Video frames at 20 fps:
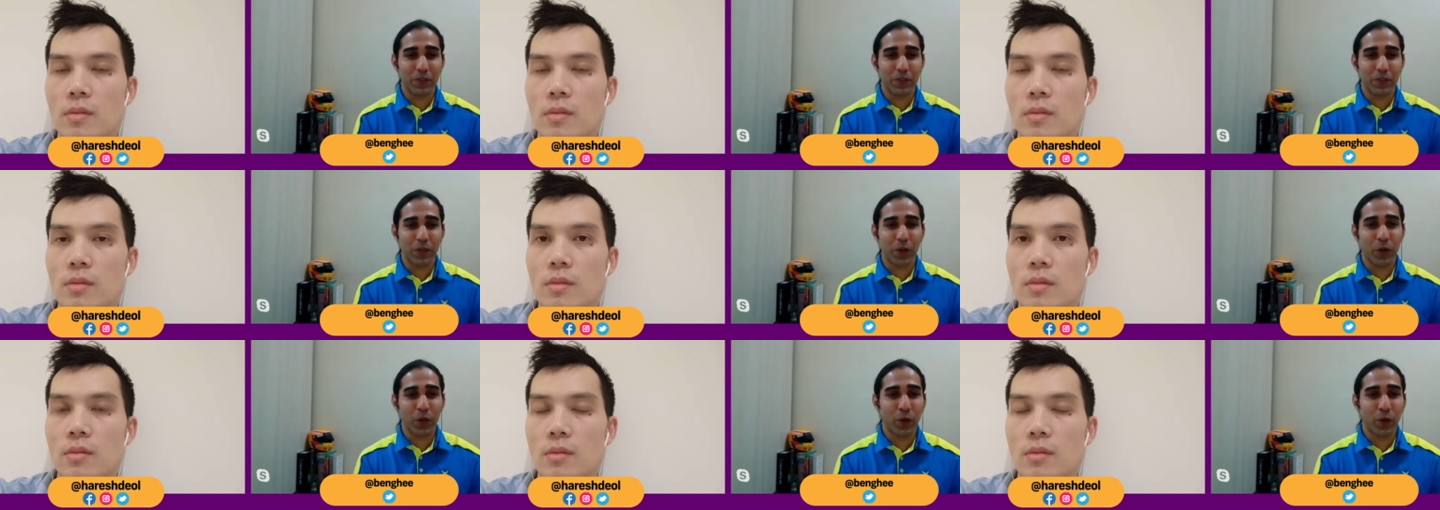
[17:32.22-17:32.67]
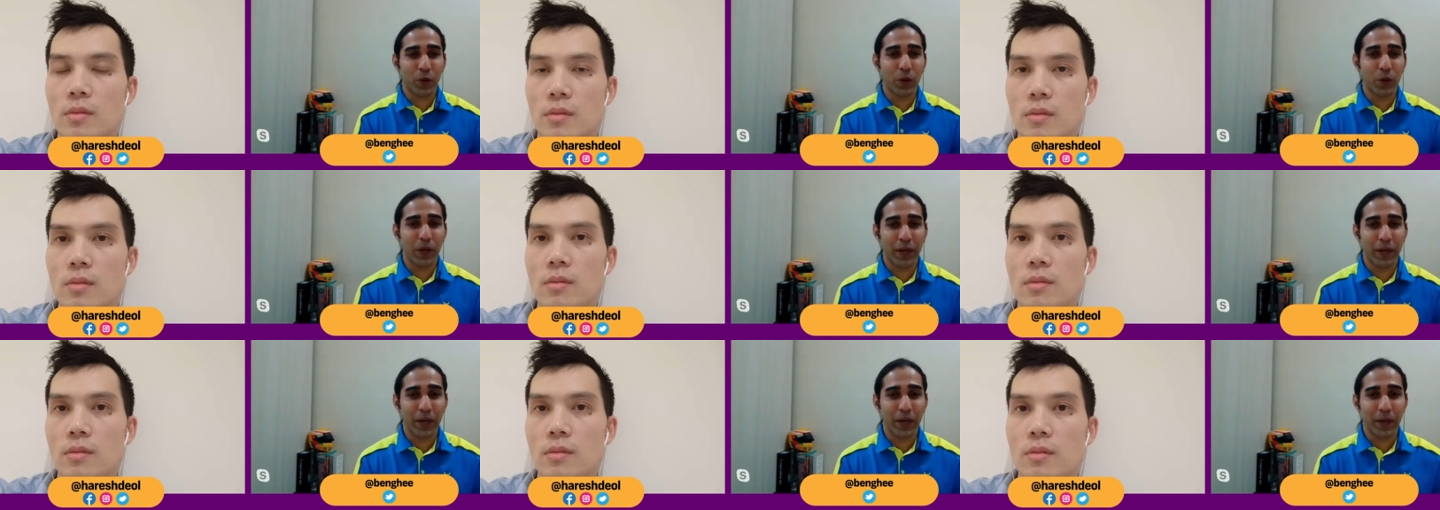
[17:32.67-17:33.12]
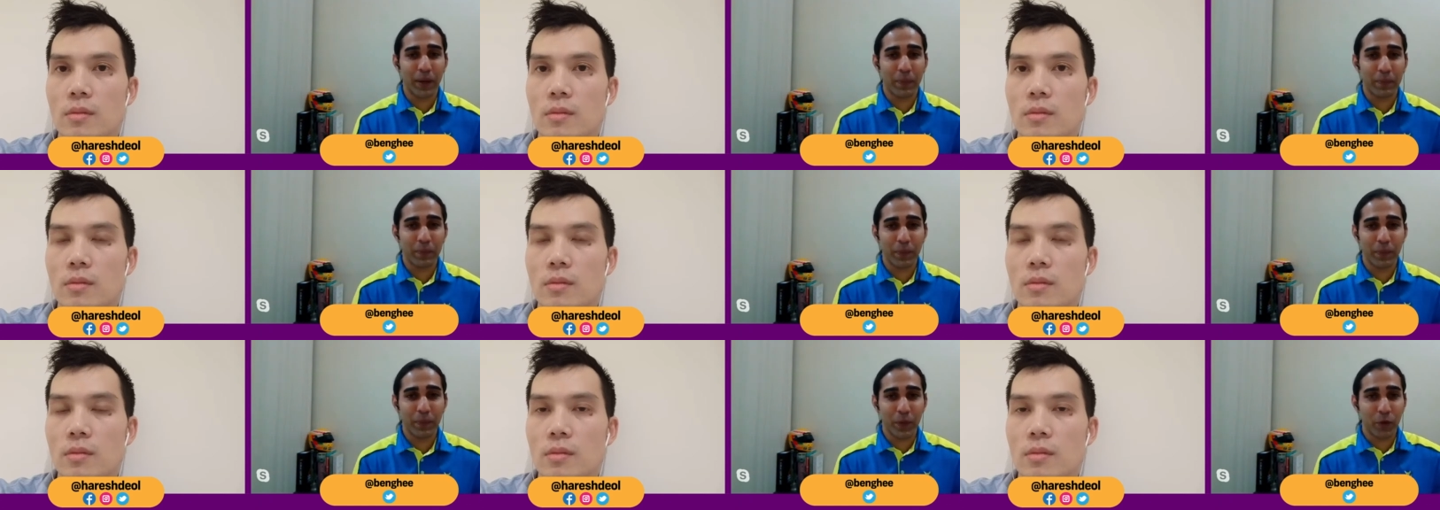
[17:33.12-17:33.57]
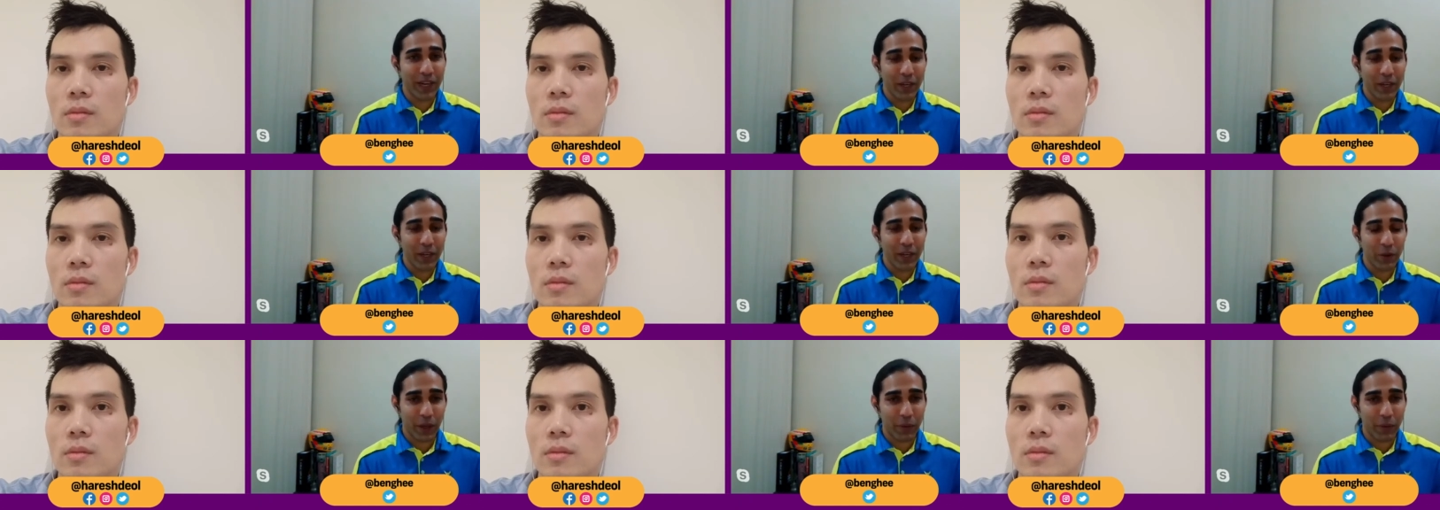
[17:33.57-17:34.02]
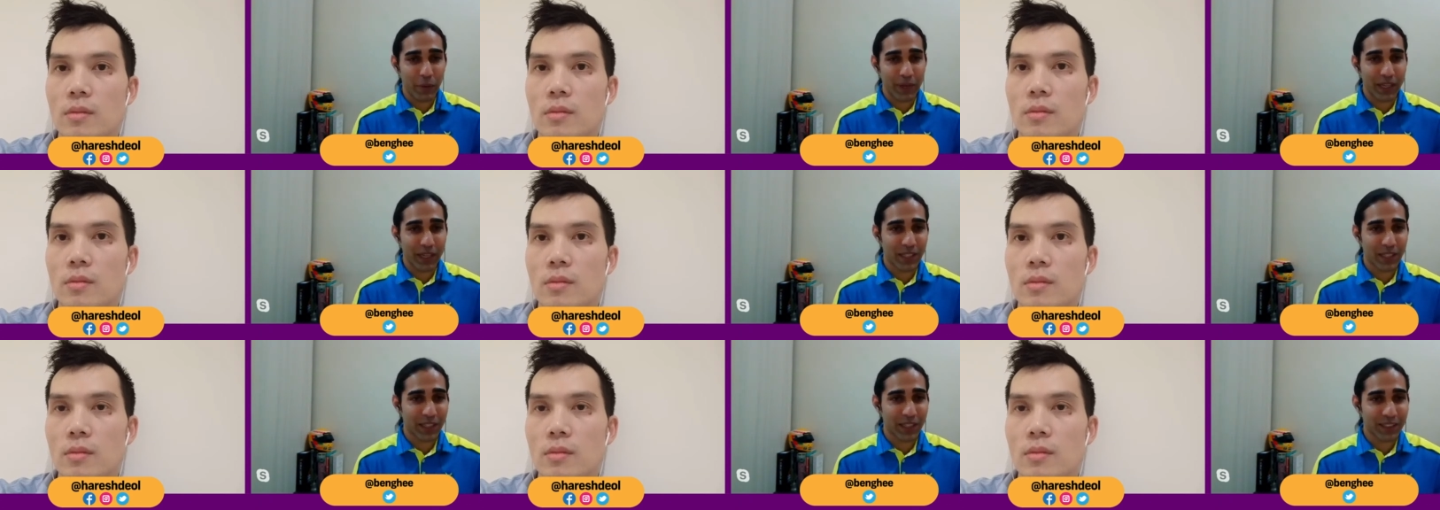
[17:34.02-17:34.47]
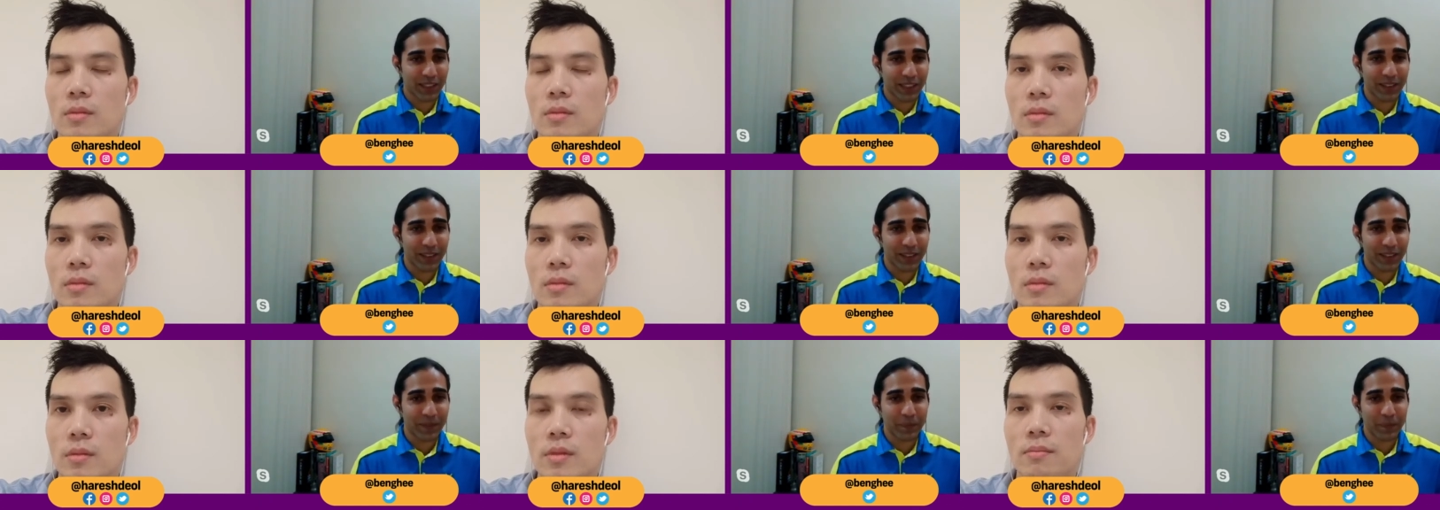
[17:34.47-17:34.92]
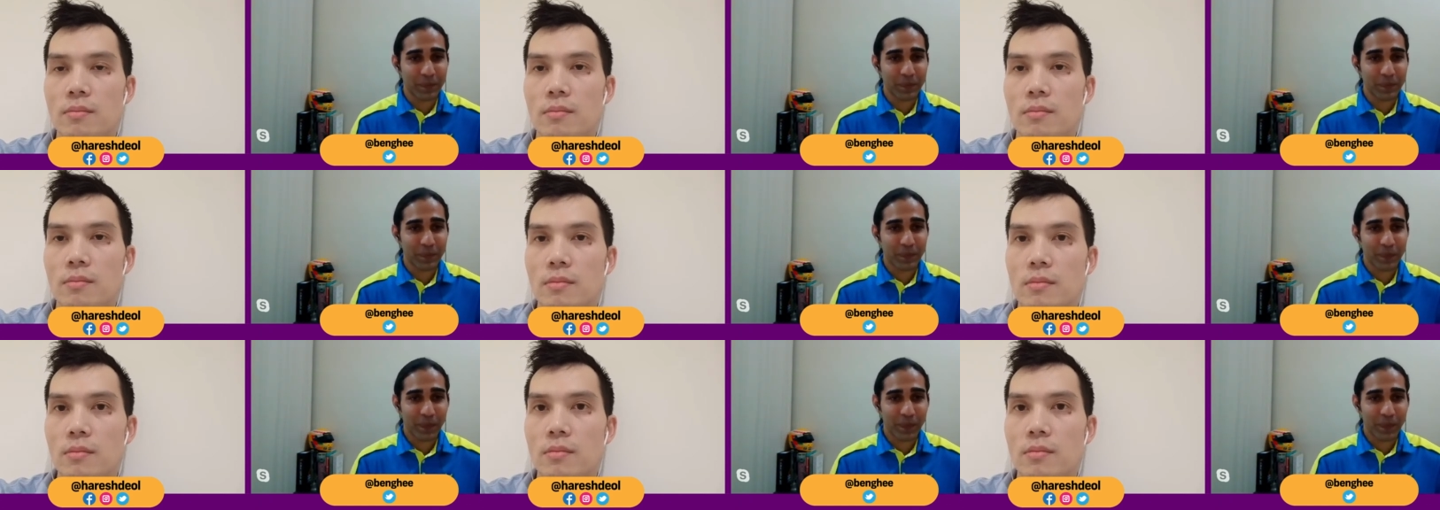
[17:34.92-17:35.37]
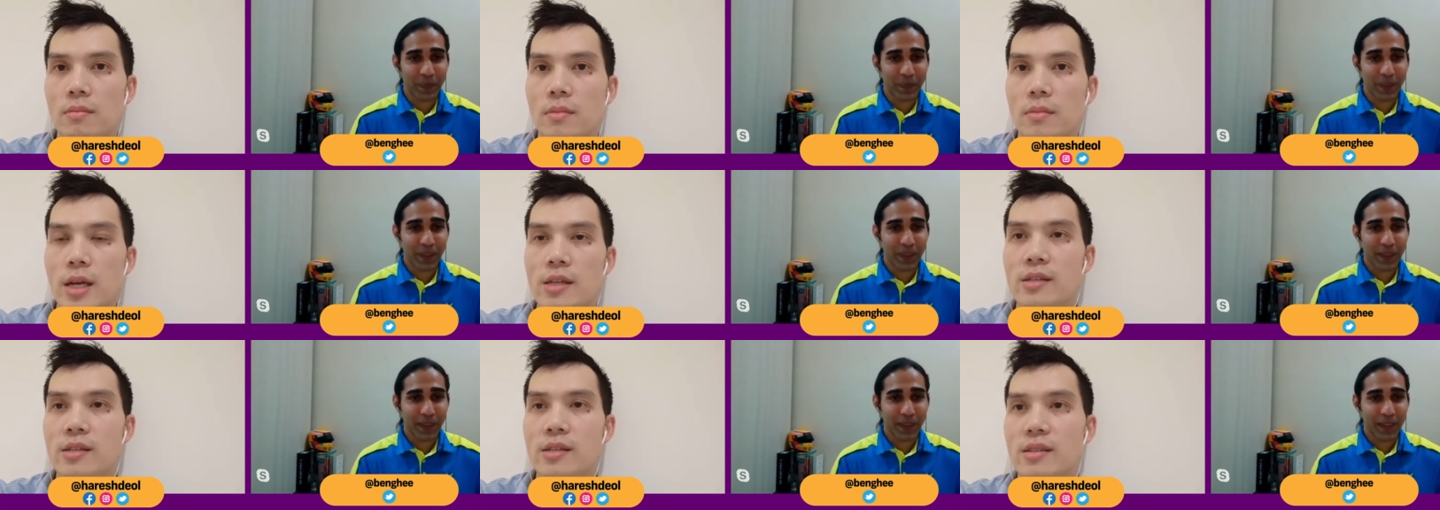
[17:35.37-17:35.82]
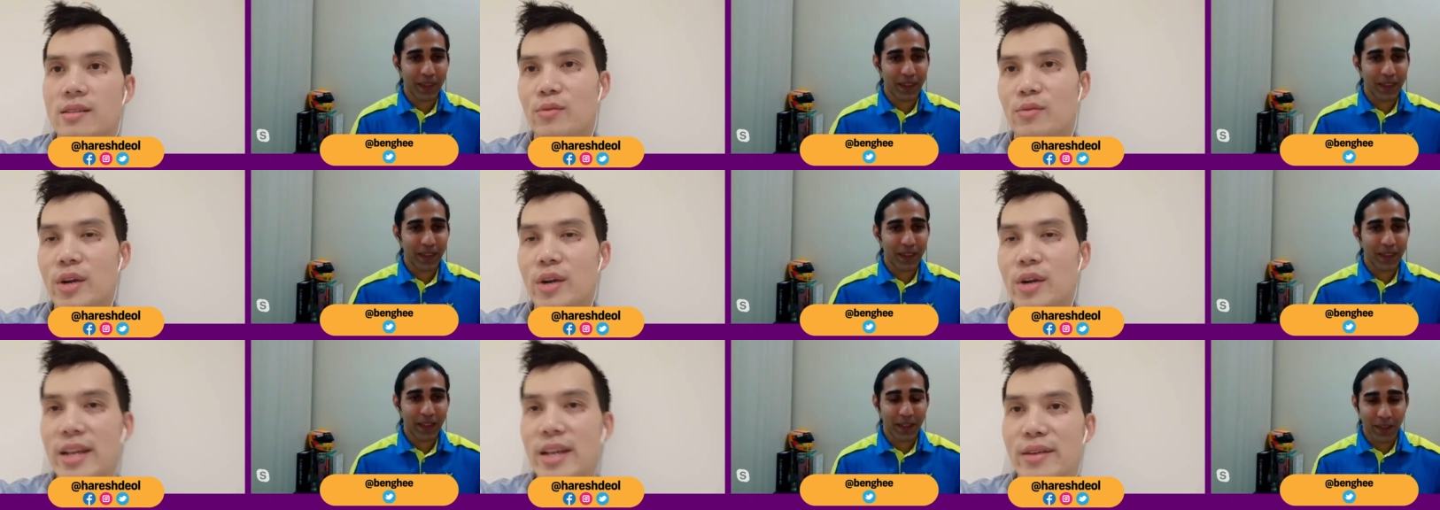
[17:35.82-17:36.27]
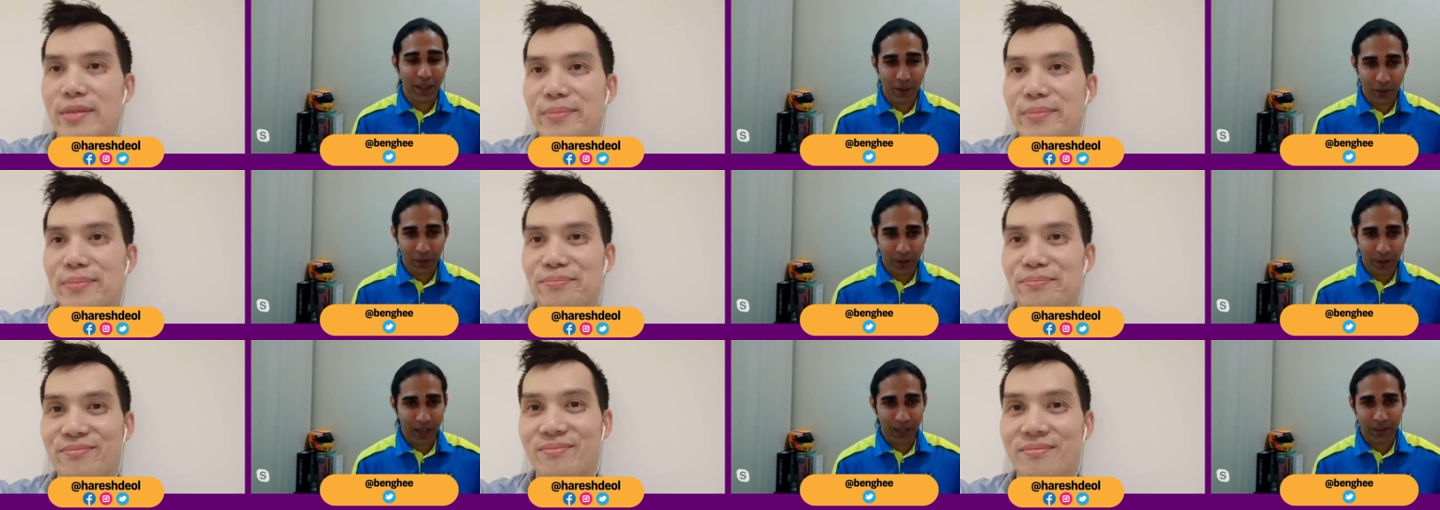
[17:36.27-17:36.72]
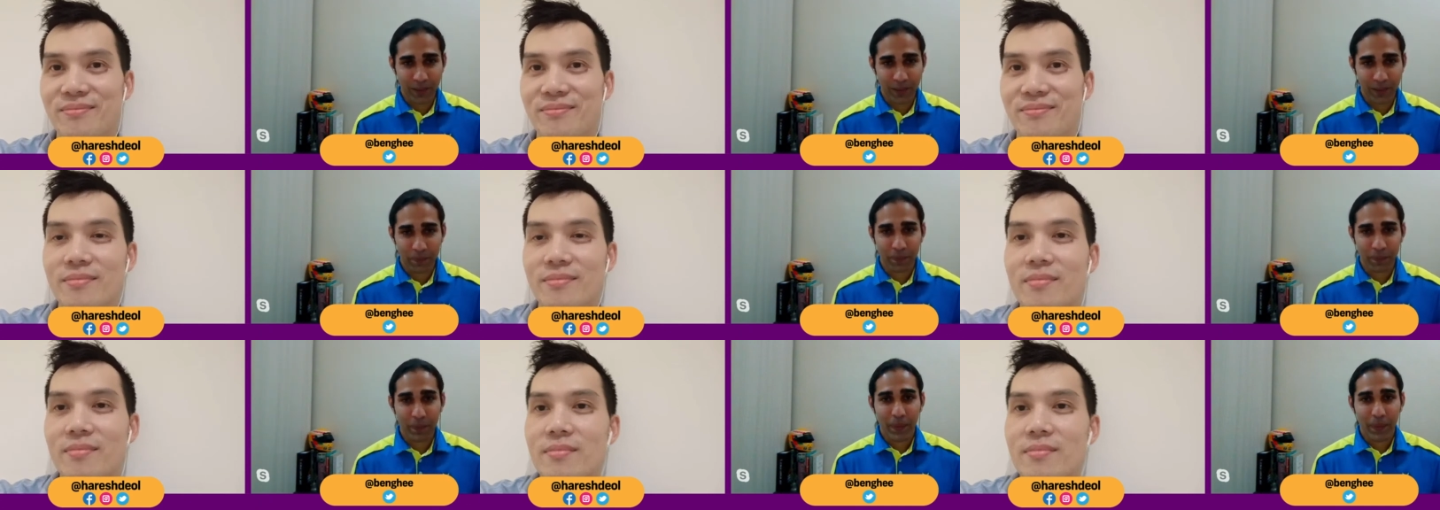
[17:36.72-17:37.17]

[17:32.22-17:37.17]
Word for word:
Speaker 1: So um, you ready? Can we get started? Yes, ready. Okay.